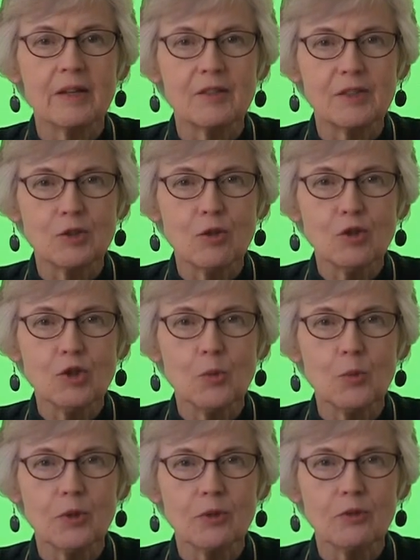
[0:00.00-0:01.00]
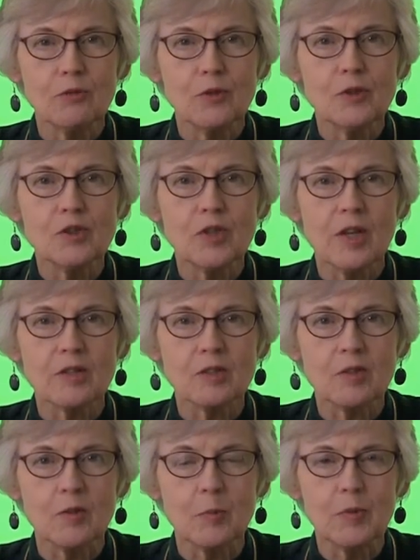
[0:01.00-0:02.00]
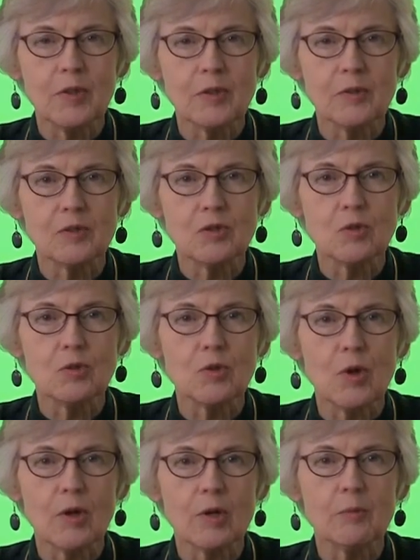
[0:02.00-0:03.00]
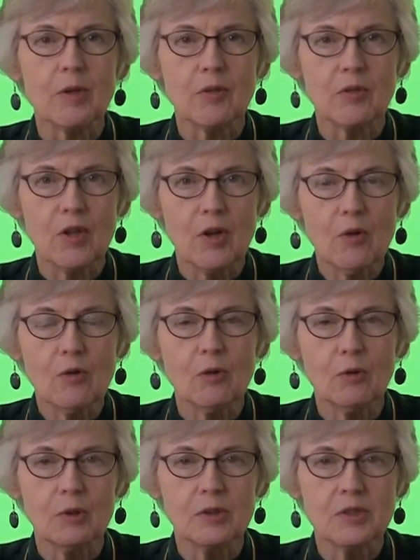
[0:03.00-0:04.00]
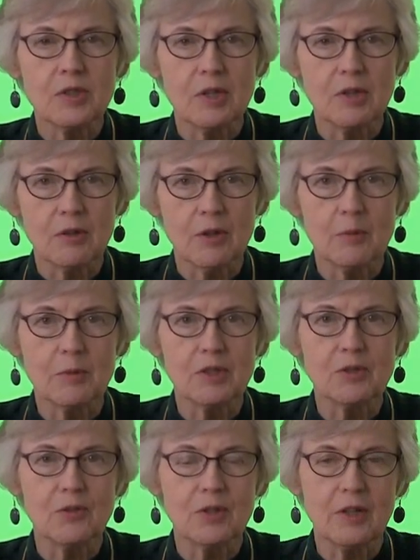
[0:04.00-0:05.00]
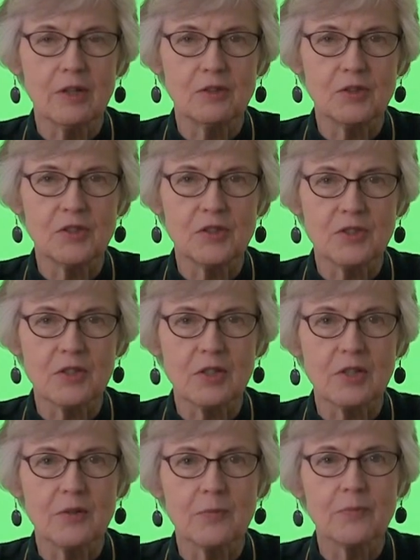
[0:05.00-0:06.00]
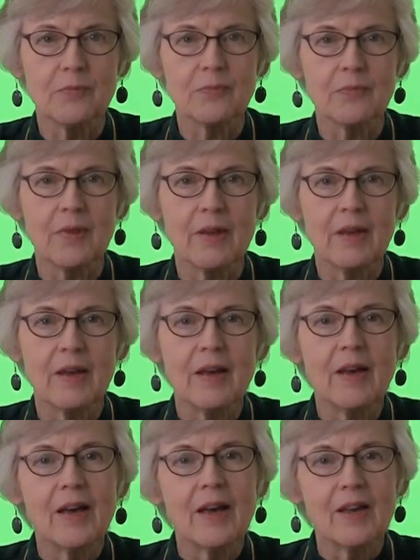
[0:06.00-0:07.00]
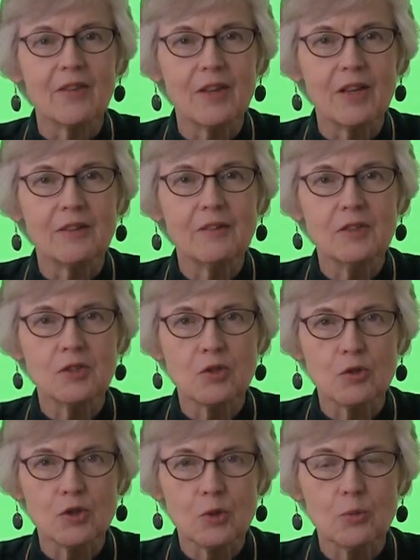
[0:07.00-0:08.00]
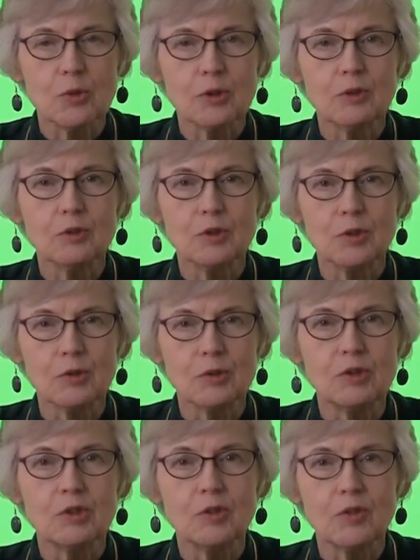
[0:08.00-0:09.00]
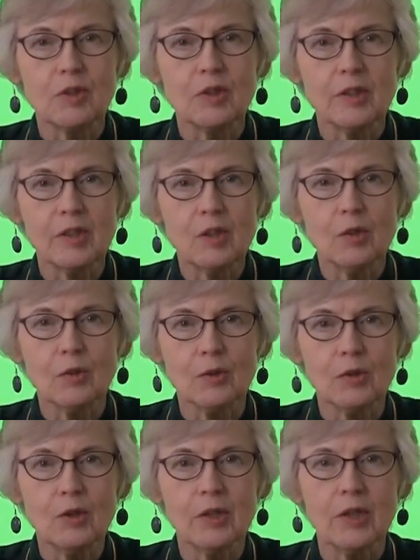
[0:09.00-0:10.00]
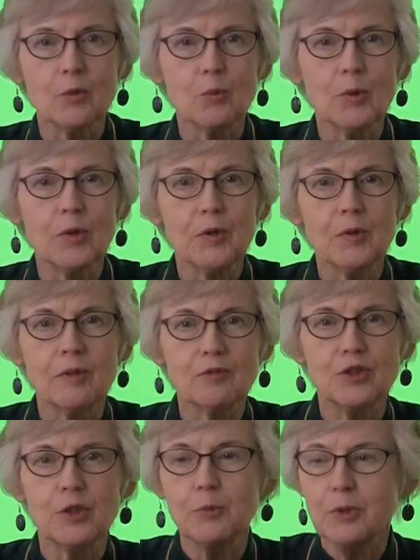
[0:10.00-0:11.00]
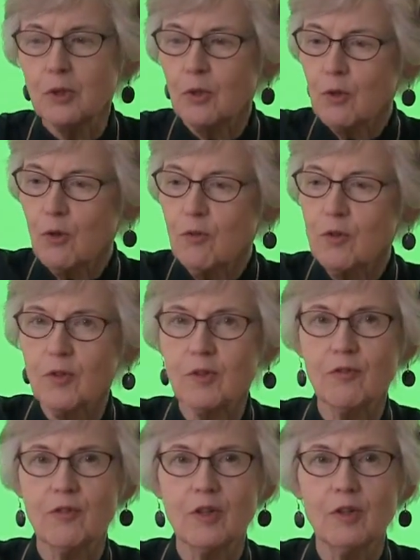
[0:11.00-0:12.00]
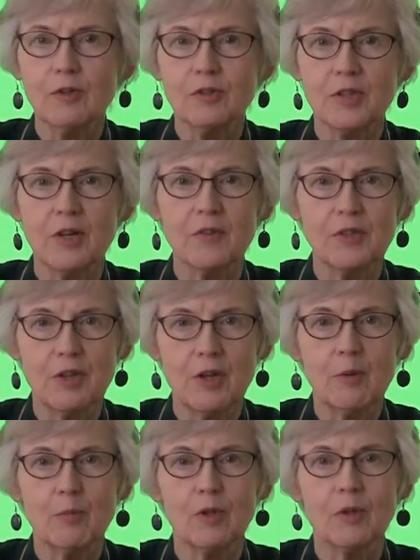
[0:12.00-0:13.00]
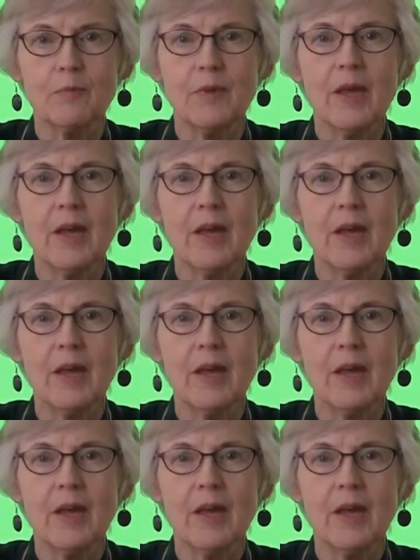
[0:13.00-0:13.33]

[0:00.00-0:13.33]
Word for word: The social worker first asked the parents to talk about their goals in coming to the agency. Then the social worker turned to the little girl and wondered if she would look over the figures on the table